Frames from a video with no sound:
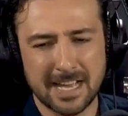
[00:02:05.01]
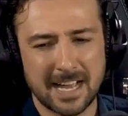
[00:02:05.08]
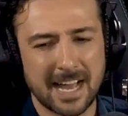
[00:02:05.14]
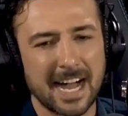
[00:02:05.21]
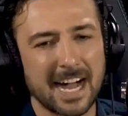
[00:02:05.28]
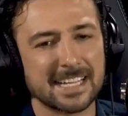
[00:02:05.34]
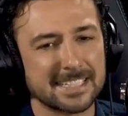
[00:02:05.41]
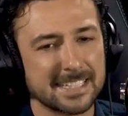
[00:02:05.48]

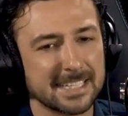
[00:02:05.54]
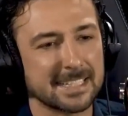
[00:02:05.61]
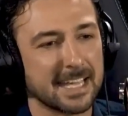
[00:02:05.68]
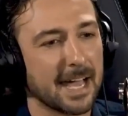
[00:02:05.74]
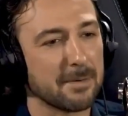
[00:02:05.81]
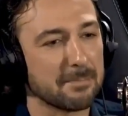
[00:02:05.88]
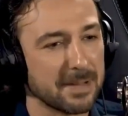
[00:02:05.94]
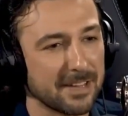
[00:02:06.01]
I did
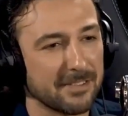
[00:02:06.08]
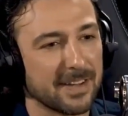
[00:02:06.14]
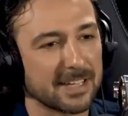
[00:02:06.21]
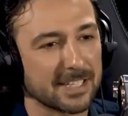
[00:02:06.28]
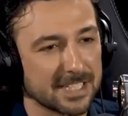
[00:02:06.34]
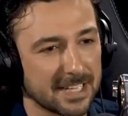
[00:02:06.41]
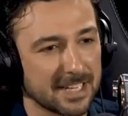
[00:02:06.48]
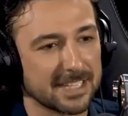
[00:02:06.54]
get a bit of
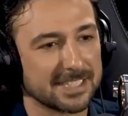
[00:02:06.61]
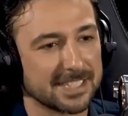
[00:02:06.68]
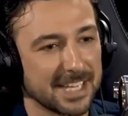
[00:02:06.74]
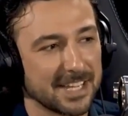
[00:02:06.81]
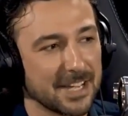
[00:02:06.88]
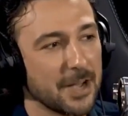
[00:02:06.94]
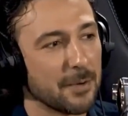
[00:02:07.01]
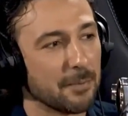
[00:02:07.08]

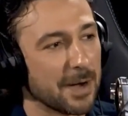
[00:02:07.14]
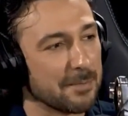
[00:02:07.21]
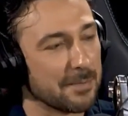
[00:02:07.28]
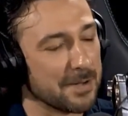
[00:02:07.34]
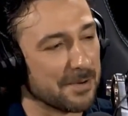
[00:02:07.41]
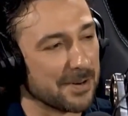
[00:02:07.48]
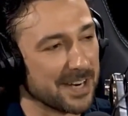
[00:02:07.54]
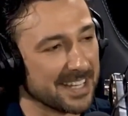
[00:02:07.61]
anxiety when
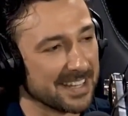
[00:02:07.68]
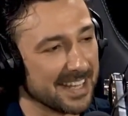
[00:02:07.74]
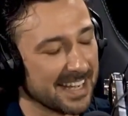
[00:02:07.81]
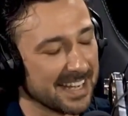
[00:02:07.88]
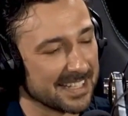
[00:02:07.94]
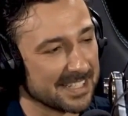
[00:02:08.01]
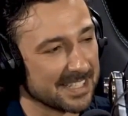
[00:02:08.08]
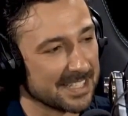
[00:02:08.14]
we were in
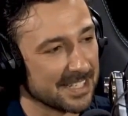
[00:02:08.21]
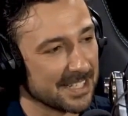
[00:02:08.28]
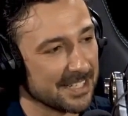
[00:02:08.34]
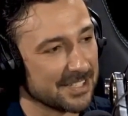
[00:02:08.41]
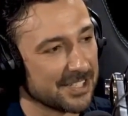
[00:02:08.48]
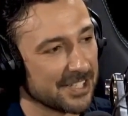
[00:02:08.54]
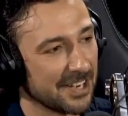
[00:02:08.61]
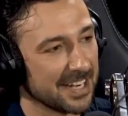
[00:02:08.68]
that
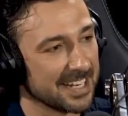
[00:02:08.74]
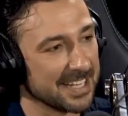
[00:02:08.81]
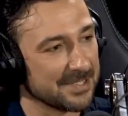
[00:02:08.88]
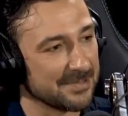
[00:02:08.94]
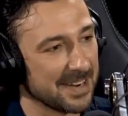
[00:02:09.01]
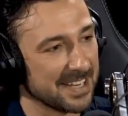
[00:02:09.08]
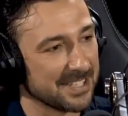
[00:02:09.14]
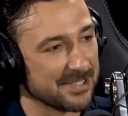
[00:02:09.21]

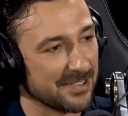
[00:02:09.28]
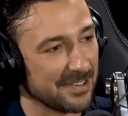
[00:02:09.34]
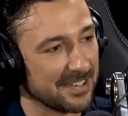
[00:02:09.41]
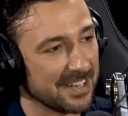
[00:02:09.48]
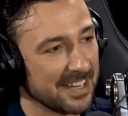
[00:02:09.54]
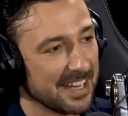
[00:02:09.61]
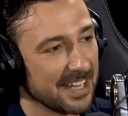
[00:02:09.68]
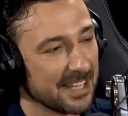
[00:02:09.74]
Chinese restaurant.